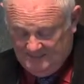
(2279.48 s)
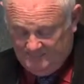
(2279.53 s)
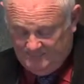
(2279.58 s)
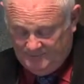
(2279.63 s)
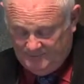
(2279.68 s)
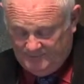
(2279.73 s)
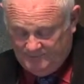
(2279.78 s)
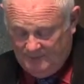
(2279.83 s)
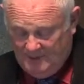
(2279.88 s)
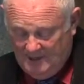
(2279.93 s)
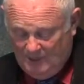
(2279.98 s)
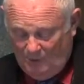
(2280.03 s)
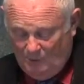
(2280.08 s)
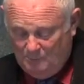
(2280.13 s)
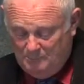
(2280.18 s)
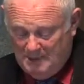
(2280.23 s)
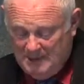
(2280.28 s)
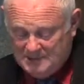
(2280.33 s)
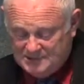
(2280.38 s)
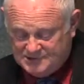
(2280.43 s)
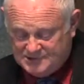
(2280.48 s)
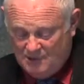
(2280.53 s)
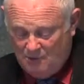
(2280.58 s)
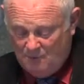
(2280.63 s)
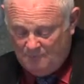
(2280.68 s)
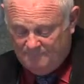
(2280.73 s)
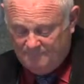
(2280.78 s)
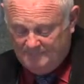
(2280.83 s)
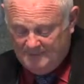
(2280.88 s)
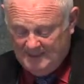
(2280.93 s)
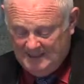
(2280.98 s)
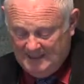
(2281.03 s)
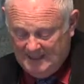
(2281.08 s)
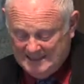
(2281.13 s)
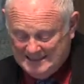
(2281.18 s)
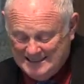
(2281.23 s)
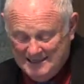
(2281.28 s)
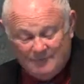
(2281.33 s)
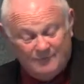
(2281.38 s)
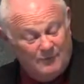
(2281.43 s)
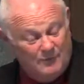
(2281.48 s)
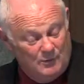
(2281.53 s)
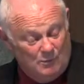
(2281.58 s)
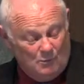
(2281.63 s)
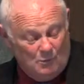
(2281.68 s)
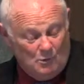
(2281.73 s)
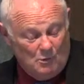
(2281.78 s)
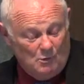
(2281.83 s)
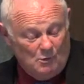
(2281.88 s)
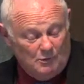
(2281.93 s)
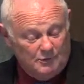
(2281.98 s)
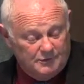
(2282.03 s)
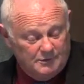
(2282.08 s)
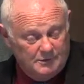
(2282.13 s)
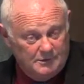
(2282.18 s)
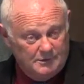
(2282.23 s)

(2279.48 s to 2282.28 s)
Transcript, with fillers: But do I hold myself in a different world?